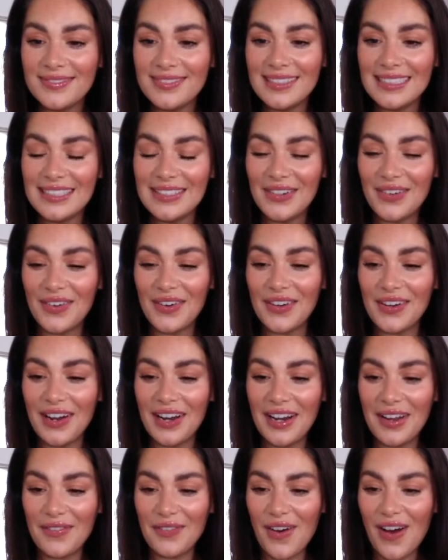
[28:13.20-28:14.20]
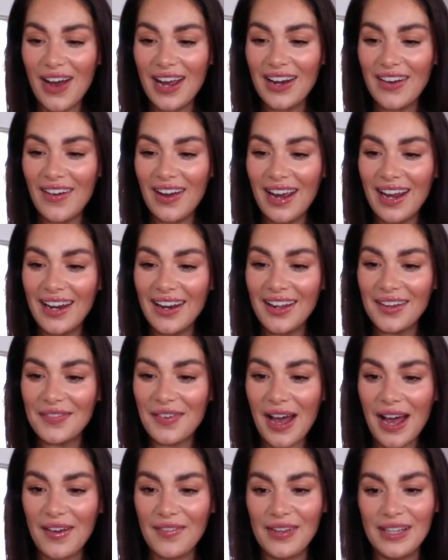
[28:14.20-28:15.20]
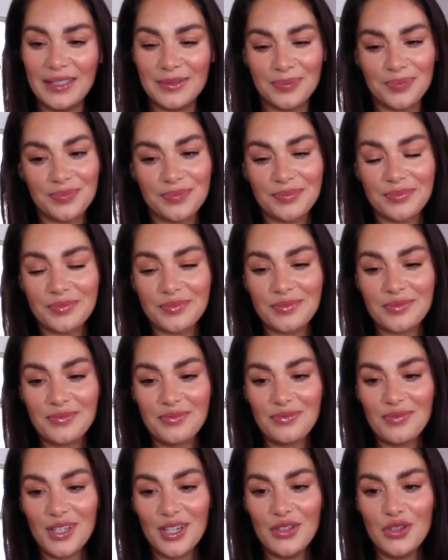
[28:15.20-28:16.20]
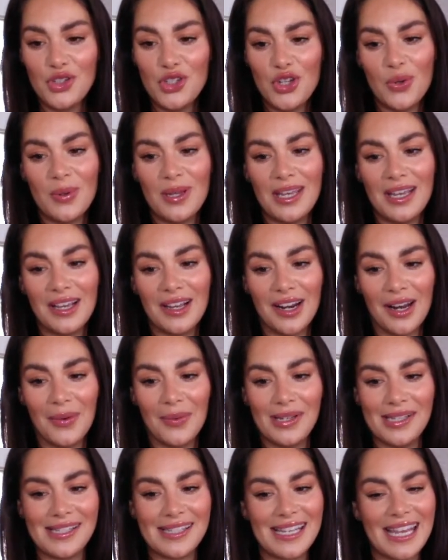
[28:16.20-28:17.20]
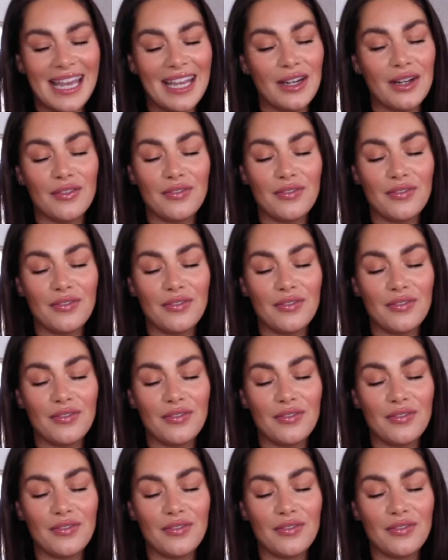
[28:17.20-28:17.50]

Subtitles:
Lauren, I love highlight. I love having dewy and glowy skin.